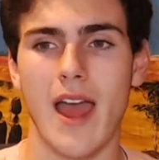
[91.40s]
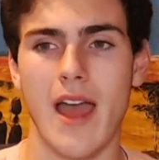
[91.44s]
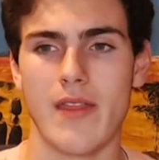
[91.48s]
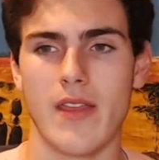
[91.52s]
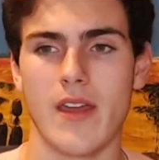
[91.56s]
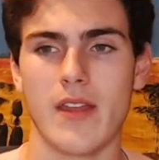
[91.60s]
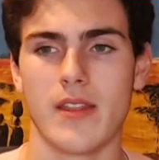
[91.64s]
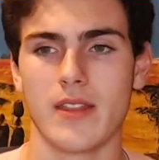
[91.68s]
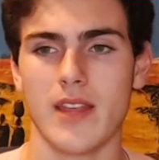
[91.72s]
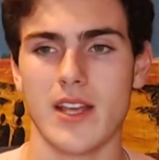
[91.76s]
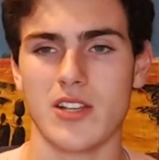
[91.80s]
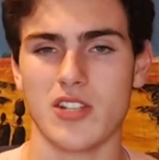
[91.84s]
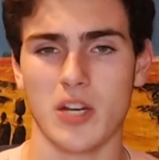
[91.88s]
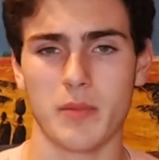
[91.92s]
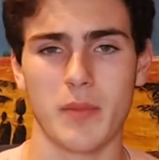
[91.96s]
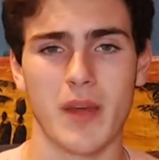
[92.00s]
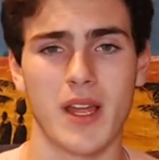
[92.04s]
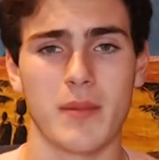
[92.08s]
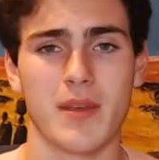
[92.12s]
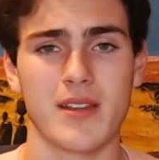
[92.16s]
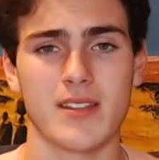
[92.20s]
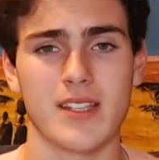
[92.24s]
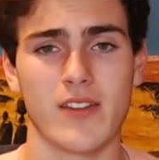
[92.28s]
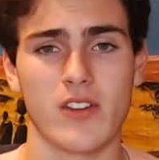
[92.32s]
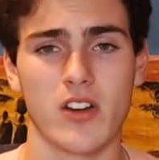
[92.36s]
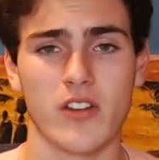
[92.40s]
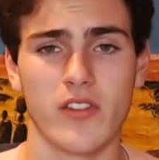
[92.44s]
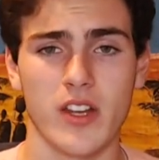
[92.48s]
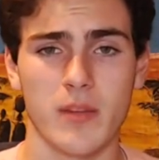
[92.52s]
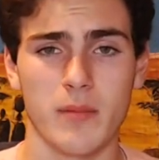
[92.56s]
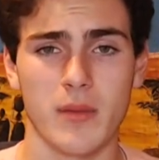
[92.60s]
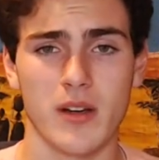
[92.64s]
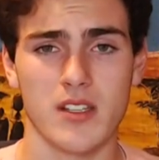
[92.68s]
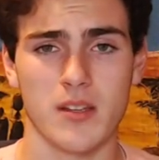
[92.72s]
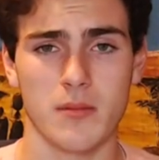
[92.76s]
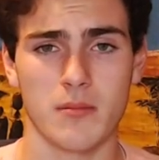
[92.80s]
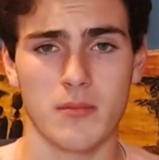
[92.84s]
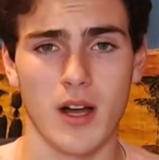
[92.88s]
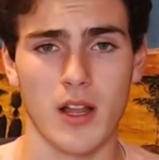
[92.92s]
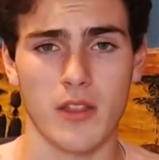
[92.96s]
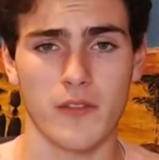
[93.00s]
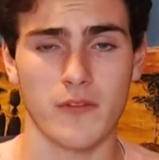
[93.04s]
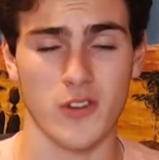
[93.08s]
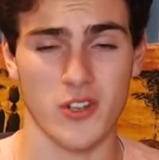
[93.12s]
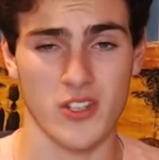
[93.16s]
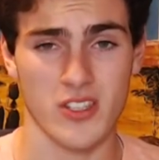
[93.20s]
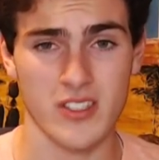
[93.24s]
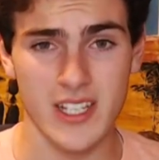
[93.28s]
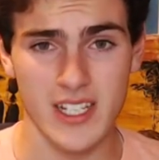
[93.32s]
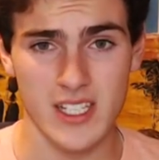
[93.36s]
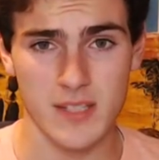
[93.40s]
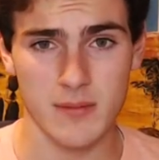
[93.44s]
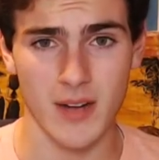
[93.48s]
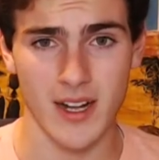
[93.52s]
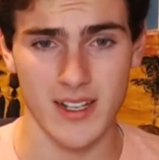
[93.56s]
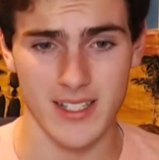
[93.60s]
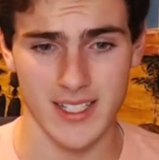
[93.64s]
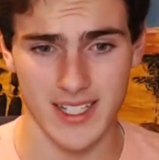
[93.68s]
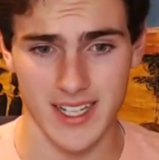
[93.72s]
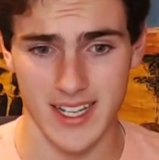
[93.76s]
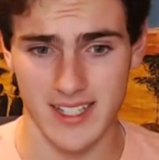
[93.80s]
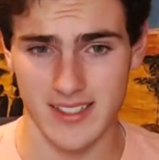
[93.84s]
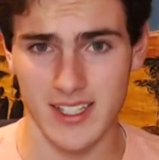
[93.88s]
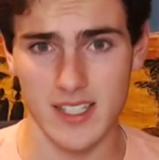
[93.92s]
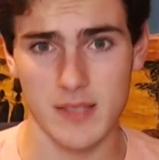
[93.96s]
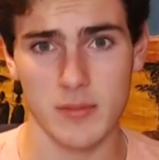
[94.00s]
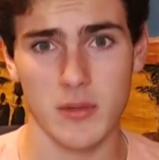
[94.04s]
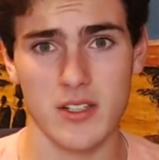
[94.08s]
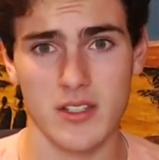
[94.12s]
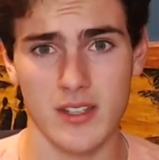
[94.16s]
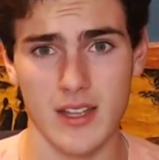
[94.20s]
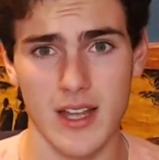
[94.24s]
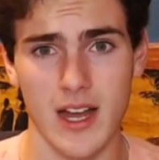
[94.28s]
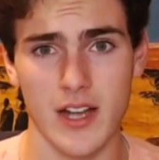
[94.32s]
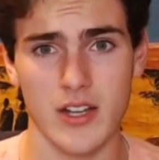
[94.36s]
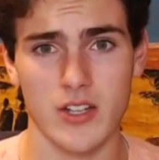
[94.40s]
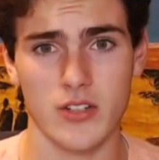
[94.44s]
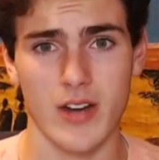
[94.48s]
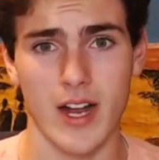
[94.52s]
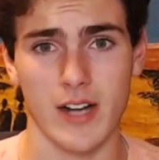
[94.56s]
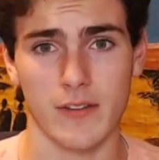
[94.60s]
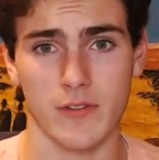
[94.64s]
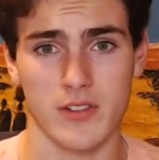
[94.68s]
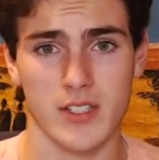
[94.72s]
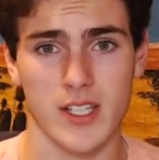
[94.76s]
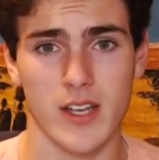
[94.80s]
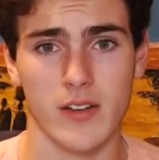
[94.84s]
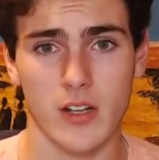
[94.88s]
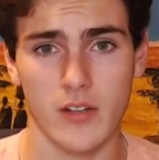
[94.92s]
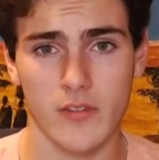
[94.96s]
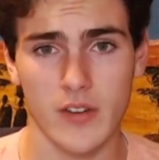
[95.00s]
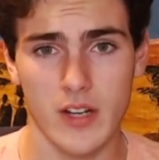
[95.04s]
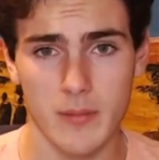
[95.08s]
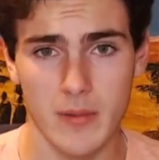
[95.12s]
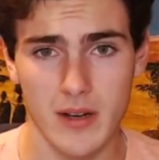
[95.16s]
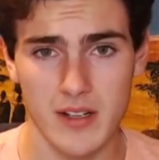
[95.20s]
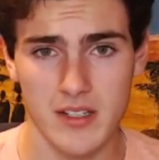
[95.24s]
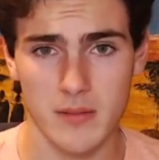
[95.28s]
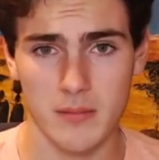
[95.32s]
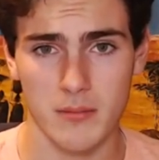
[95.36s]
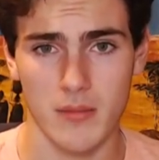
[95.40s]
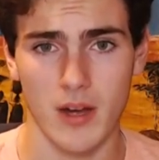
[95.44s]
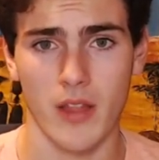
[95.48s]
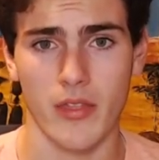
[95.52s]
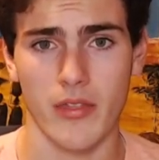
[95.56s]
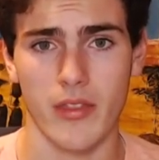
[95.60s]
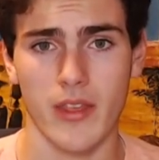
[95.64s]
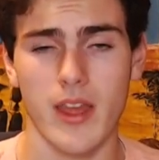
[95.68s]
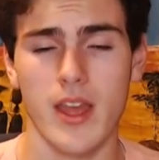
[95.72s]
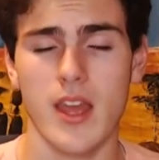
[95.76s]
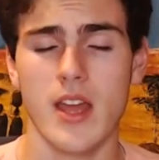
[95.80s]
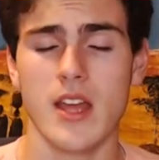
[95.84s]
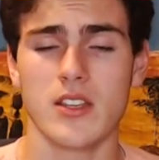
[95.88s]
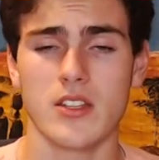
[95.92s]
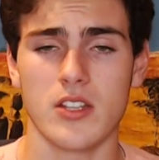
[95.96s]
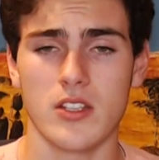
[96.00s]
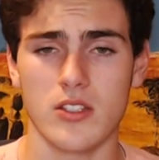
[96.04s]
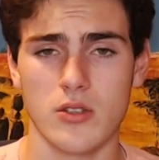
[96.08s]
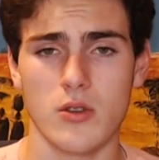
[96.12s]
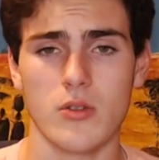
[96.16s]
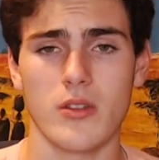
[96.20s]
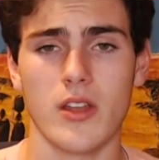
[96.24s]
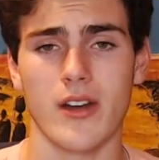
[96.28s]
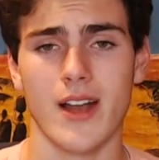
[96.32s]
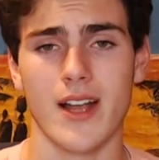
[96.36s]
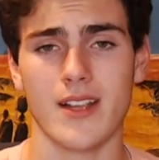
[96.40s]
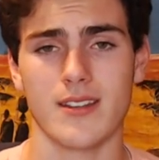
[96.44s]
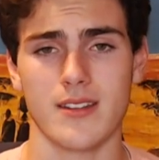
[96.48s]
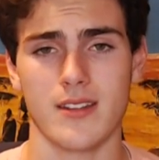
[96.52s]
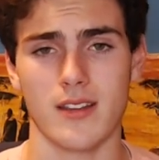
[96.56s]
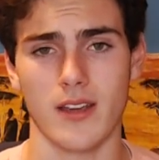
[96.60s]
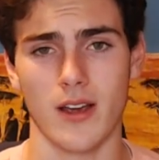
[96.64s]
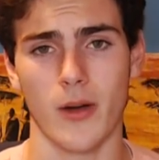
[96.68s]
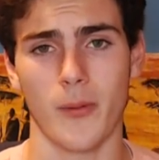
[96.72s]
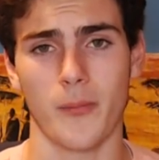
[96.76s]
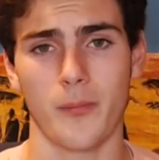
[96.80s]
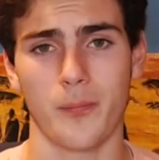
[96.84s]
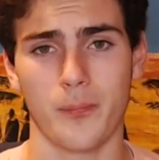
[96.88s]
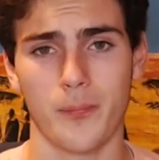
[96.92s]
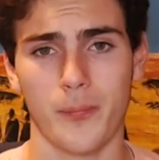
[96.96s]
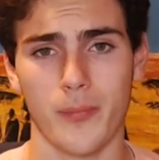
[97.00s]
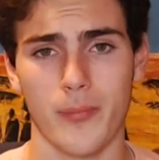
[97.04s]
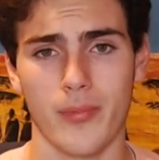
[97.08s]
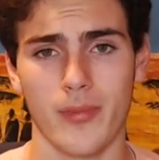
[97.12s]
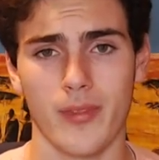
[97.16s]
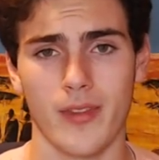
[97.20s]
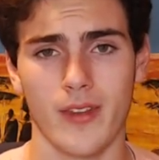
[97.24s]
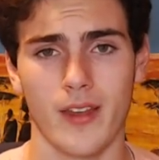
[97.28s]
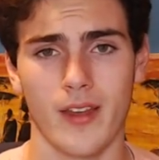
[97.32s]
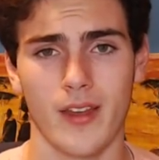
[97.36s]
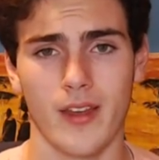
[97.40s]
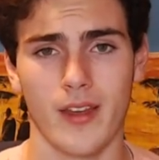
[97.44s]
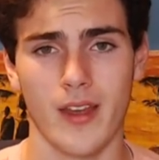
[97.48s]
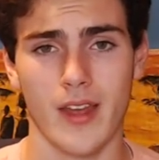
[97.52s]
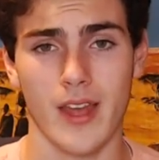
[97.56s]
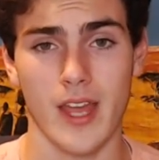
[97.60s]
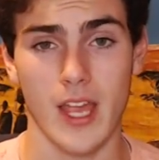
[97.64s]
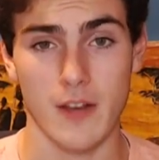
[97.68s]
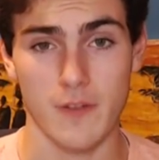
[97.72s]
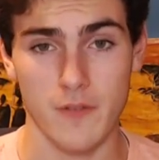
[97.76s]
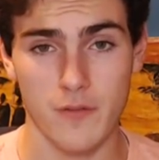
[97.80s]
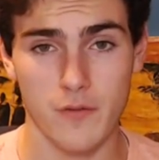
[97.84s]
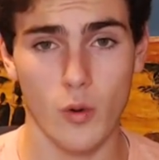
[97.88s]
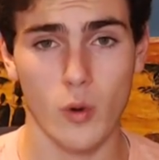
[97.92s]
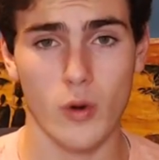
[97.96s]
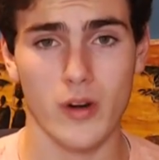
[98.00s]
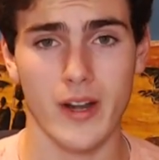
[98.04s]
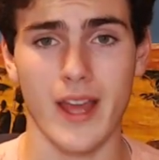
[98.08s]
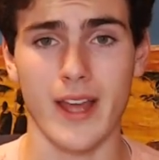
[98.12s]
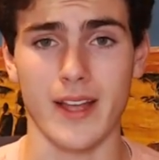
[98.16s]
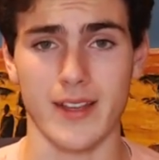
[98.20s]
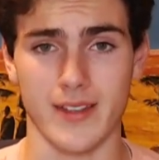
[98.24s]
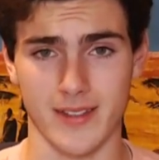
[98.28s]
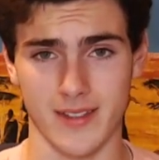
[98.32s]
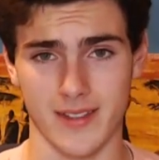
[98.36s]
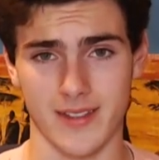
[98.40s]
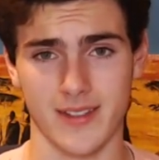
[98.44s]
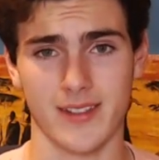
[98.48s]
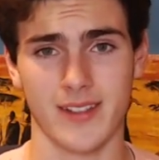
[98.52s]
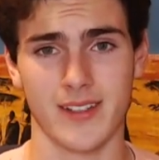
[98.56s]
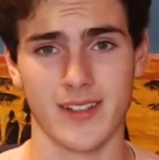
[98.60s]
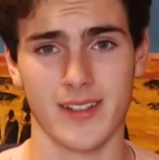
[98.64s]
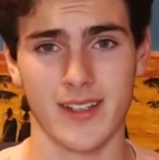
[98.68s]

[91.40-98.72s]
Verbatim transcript: And then they started paying me $750 a month for 6 months. I got a 6-month contract for $750 a month to do their SEO in 4 days.